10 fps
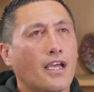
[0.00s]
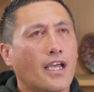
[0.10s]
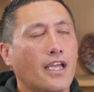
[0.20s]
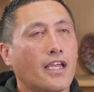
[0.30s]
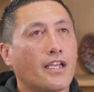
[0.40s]

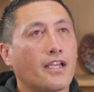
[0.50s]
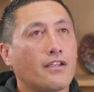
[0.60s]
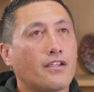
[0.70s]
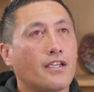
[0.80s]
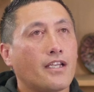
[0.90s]

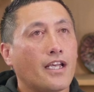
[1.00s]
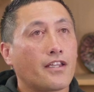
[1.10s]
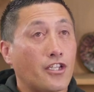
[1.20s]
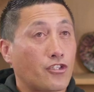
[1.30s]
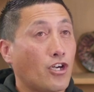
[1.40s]
And
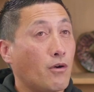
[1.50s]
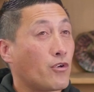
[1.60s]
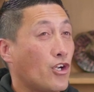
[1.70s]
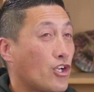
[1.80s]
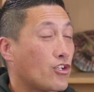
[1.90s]
at that time
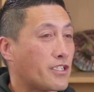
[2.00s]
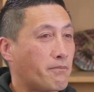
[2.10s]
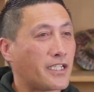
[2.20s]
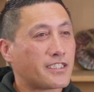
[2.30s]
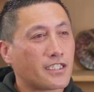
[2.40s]
when I got the
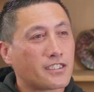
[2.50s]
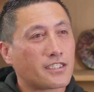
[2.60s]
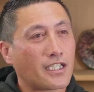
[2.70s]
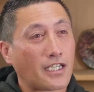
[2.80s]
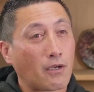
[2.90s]
message
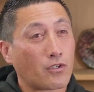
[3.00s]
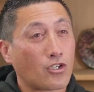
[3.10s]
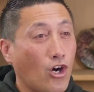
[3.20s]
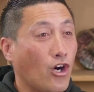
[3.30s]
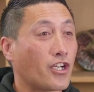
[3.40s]
that they were
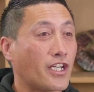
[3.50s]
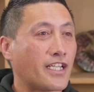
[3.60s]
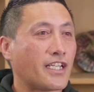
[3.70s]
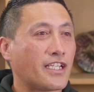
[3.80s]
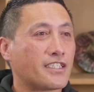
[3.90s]
gone
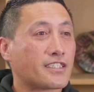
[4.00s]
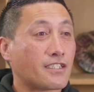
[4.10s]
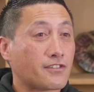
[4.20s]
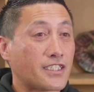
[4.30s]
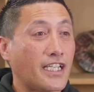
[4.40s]
and
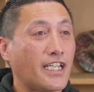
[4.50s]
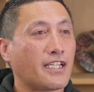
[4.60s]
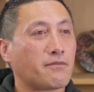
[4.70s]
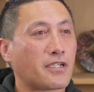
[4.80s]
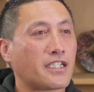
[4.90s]
Sifskia
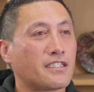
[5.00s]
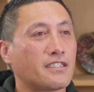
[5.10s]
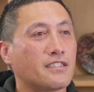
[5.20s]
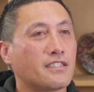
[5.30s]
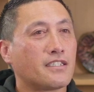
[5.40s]
and been
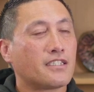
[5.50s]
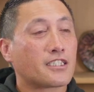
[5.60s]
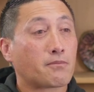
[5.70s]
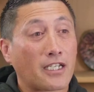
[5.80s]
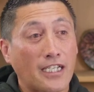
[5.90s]

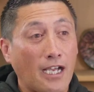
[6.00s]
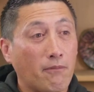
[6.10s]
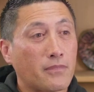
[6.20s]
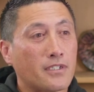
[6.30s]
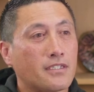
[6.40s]
split
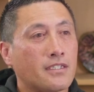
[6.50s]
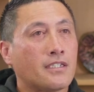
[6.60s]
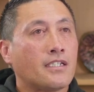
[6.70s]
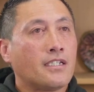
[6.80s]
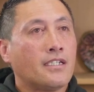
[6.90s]
up,
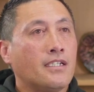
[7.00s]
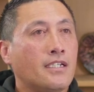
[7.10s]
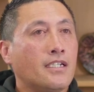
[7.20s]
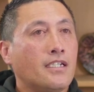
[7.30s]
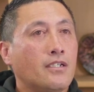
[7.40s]

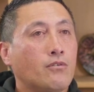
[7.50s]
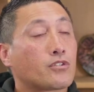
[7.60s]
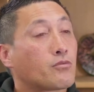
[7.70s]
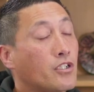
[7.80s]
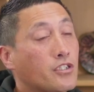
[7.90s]

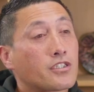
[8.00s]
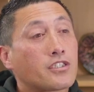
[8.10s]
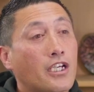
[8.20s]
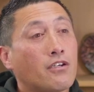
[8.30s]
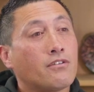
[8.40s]
was when I was in
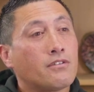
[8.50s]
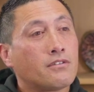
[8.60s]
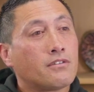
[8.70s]
jail.